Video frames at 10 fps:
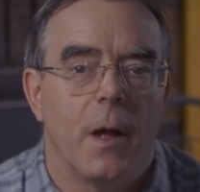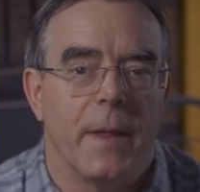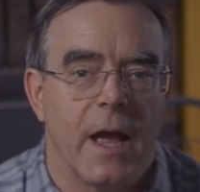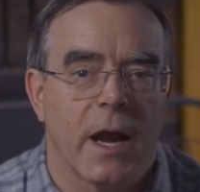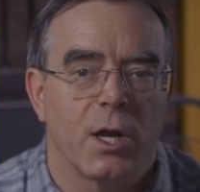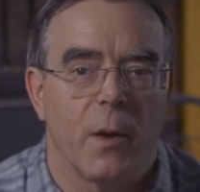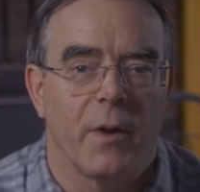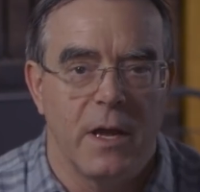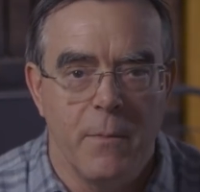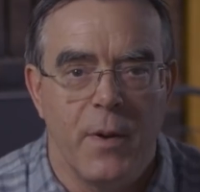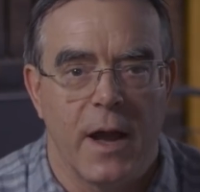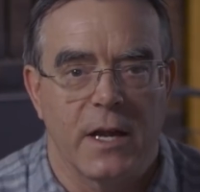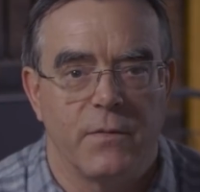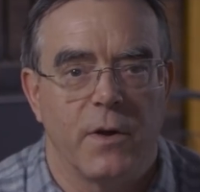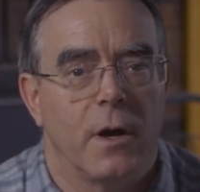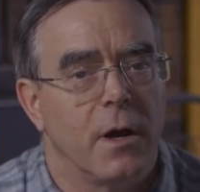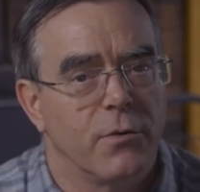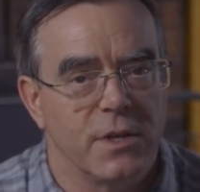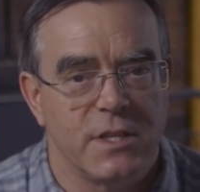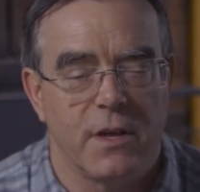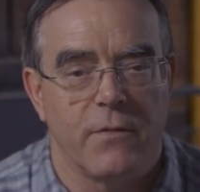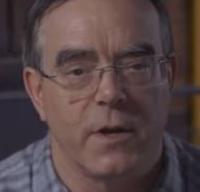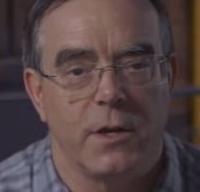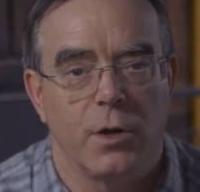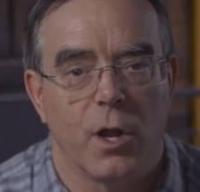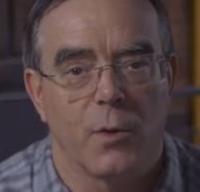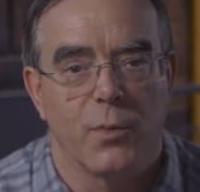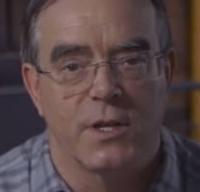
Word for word: on the economic impact of a $170